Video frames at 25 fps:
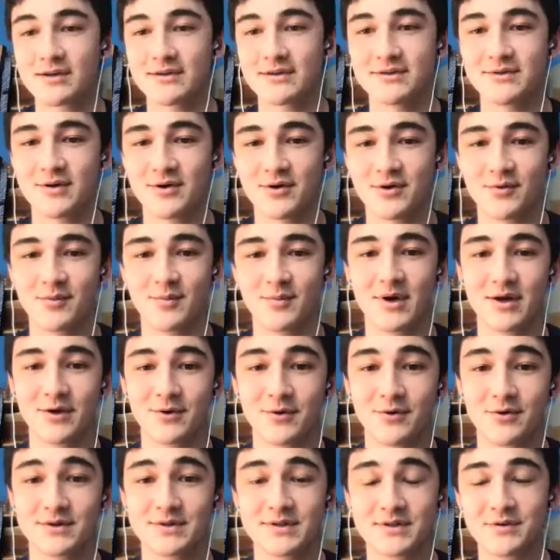So my
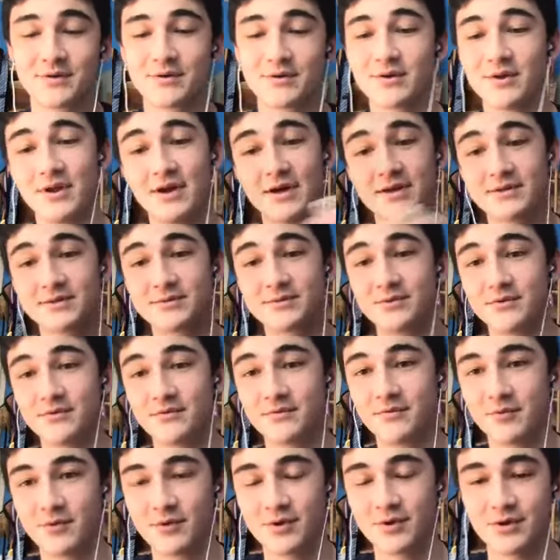goal is to go to law school in
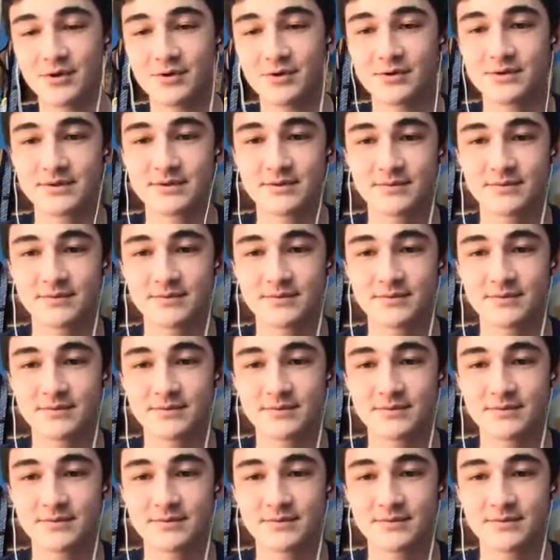4 years.